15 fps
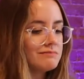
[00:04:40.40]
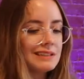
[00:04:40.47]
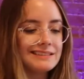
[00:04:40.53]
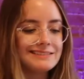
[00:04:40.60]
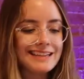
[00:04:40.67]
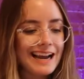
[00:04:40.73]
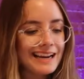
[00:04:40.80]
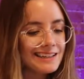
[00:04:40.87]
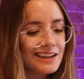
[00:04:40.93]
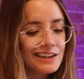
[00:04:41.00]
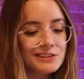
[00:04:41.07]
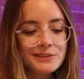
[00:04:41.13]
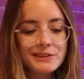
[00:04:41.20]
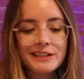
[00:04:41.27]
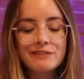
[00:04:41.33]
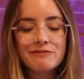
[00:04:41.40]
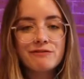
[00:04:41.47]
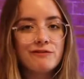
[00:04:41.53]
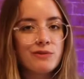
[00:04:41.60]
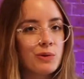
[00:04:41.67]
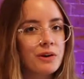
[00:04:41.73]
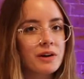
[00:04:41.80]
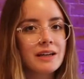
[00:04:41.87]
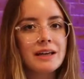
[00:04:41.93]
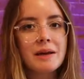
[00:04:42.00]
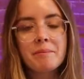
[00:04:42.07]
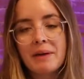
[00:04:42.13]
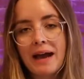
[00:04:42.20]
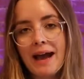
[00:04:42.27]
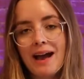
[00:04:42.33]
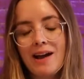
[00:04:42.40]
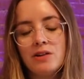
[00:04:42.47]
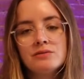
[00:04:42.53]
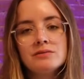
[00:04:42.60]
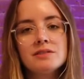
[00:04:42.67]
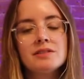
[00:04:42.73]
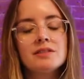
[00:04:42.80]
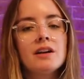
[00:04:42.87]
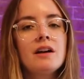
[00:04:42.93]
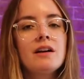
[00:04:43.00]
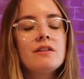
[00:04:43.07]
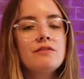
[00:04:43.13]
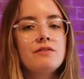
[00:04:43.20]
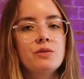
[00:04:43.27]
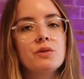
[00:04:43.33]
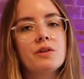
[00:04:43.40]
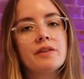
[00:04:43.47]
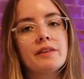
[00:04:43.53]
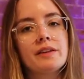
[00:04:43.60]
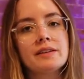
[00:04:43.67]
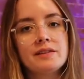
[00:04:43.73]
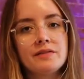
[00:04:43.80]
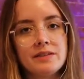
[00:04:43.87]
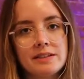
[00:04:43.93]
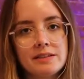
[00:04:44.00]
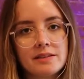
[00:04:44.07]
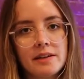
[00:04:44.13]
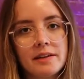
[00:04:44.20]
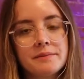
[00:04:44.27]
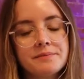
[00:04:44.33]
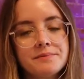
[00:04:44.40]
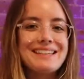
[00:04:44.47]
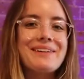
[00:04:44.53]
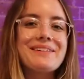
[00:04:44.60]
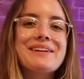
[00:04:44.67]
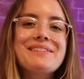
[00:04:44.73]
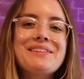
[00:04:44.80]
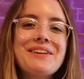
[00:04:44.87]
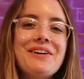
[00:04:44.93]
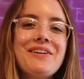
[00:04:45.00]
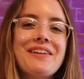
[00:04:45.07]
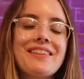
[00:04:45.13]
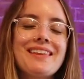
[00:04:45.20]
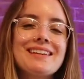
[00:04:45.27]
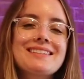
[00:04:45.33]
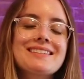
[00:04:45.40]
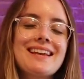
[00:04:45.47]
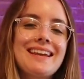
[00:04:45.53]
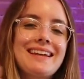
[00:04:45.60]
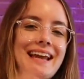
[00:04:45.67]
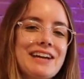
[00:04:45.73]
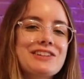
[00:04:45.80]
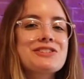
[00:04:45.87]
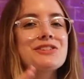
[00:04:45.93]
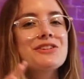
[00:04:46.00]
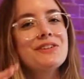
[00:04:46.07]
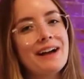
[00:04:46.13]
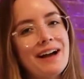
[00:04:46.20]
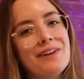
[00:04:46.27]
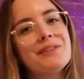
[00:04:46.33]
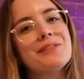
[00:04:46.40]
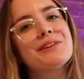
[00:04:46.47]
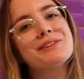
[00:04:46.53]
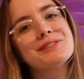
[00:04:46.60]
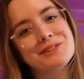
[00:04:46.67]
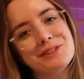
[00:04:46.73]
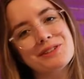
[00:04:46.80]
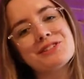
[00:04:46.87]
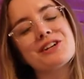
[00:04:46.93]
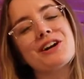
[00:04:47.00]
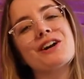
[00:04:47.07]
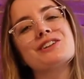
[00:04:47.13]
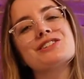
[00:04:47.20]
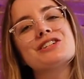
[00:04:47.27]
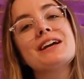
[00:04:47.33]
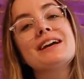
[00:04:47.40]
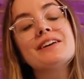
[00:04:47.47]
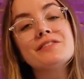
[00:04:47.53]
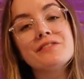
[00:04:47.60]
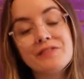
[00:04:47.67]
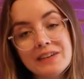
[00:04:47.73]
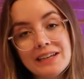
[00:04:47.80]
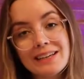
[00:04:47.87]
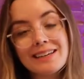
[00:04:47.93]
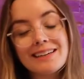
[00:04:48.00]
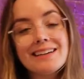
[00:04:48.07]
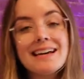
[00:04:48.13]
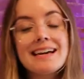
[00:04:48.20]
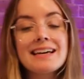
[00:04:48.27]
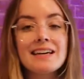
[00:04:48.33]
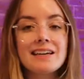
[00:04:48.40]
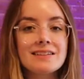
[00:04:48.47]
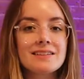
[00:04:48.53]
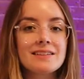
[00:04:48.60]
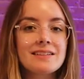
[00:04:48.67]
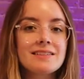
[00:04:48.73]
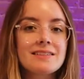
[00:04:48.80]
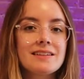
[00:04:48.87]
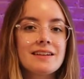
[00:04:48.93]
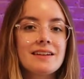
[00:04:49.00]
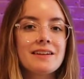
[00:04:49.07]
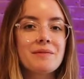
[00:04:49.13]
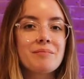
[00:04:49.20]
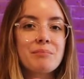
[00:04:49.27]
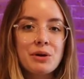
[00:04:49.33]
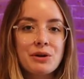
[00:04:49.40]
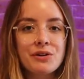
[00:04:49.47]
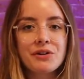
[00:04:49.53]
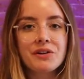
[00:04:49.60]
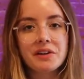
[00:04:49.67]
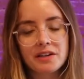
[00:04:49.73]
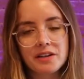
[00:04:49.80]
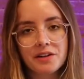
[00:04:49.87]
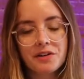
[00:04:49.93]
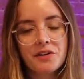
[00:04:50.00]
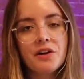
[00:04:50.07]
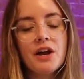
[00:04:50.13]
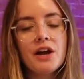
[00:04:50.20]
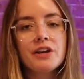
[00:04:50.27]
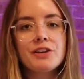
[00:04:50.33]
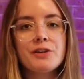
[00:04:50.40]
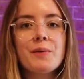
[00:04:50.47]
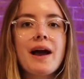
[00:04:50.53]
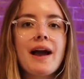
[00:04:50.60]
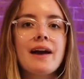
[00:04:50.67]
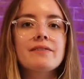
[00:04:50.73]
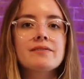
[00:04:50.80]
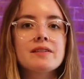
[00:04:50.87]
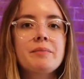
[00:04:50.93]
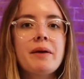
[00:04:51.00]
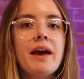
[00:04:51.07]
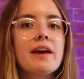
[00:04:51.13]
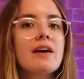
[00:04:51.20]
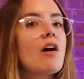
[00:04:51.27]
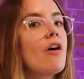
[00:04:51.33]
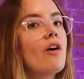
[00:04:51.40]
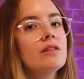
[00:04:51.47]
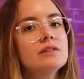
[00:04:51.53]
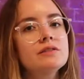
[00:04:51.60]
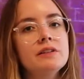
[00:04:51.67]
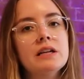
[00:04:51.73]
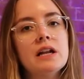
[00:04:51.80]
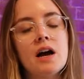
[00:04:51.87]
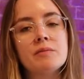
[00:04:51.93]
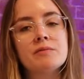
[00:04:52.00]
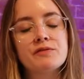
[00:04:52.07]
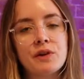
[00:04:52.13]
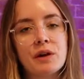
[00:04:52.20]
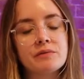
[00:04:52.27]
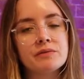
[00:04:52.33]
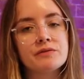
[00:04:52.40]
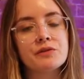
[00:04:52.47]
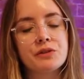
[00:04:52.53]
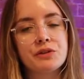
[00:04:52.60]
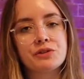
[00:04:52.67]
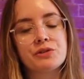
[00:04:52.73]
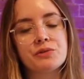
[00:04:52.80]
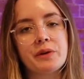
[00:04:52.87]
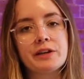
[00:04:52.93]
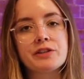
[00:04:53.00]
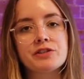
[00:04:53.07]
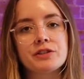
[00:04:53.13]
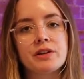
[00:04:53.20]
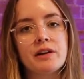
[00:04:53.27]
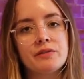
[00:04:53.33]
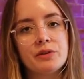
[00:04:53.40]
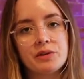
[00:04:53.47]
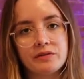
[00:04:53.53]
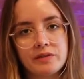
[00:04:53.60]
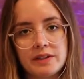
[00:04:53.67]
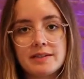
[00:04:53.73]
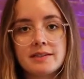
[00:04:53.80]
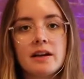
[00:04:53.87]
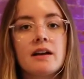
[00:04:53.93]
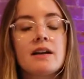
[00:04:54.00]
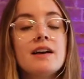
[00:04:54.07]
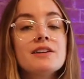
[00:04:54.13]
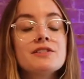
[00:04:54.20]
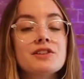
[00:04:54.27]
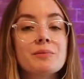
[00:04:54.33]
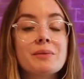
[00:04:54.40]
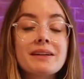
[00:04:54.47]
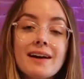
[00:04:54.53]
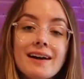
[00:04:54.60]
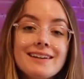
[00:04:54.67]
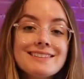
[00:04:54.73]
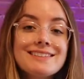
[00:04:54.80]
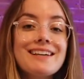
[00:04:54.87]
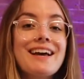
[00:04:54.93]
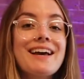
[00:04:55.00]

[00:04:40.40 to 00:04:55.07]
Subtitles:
£940 for this visa. Now, even though this National Health Surcharge fee is listed per year, you have to pay all of it up front for the duration of your visa. So because